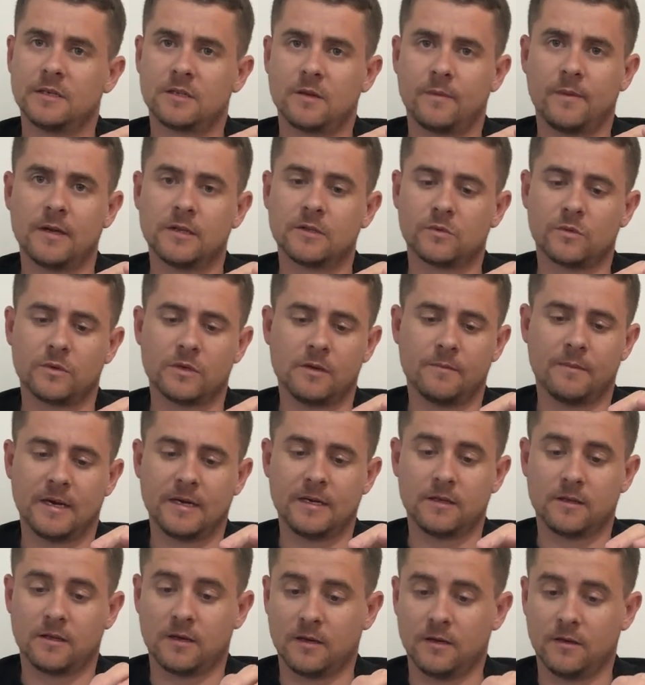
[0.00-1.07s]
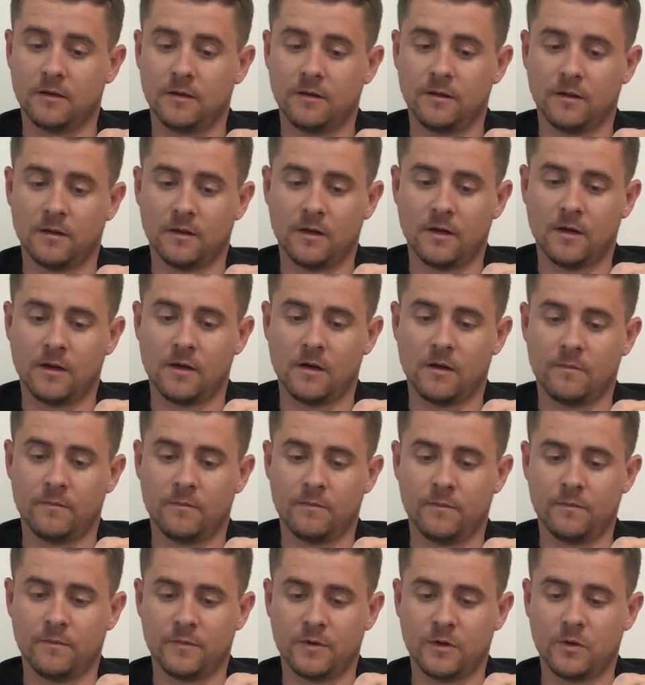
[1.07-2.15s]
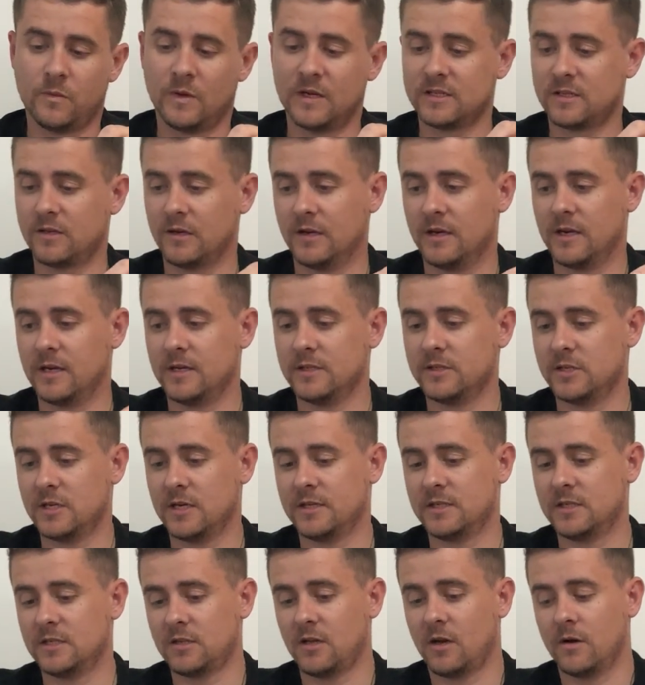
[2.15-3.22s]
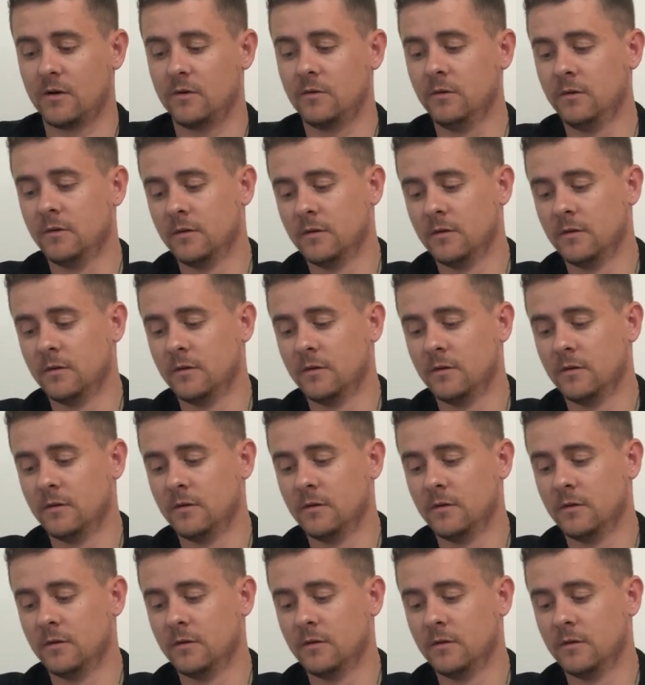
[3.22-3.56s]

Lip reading: depends on what you're making. You're always going to need yeast though.